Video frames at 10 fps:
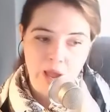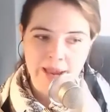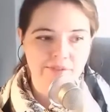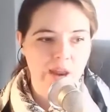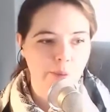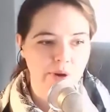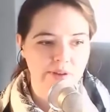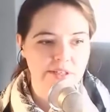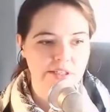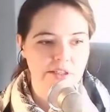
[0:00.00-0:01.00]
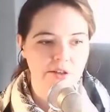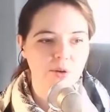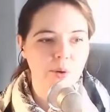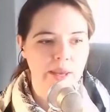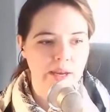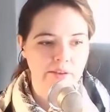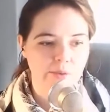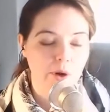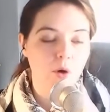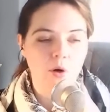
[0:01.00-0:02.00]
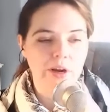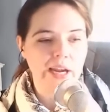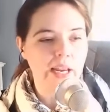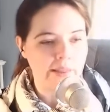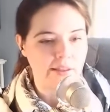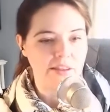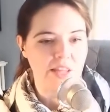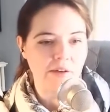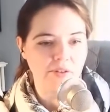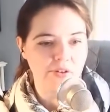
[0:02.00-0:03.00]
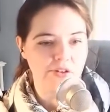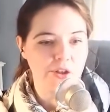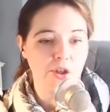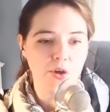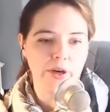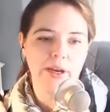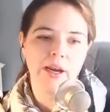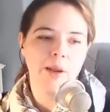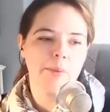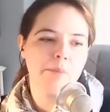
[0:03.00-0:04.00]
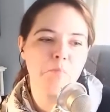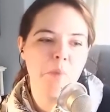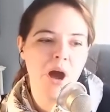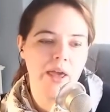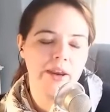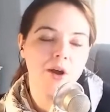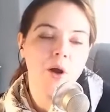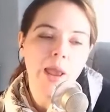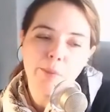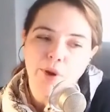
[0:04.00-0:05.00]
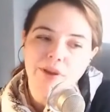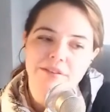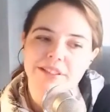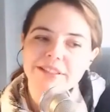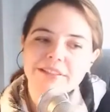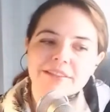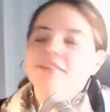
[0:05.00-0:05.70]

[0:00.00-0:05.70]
have now pressed it too, and it's recording, and the levels are good, and I'm in mono. Hi, Preston.